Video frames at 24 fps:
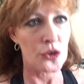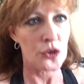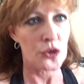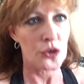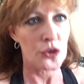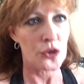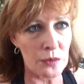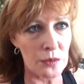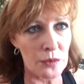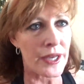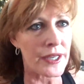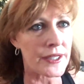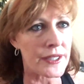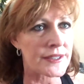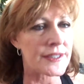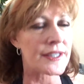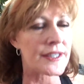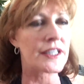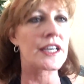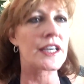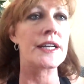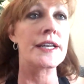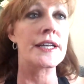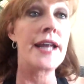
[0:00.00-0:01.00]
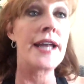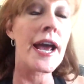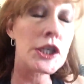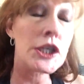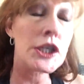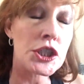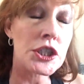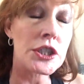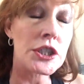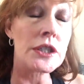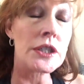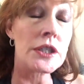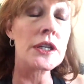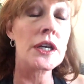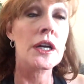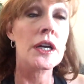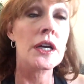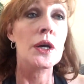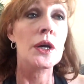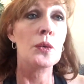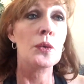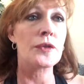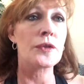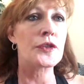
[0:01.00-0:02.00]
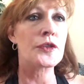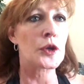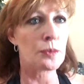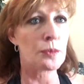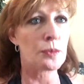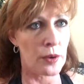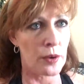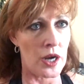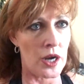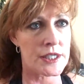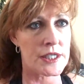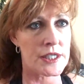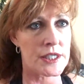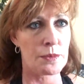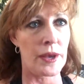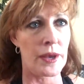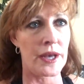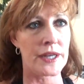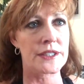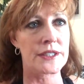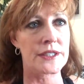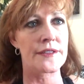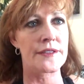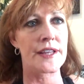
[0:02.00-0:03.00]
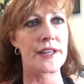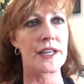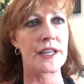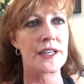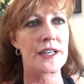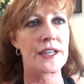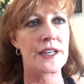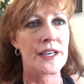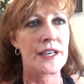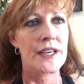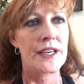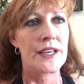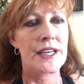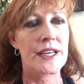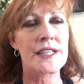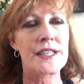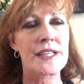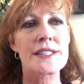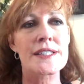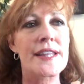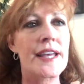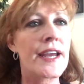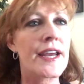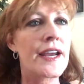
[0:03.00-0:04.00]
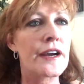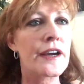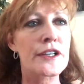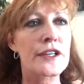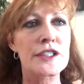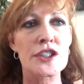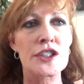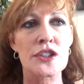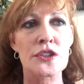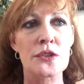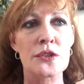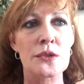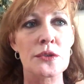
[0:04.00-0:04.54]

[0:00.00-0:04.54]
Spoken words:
you who makes the connection with your prospect, and that is there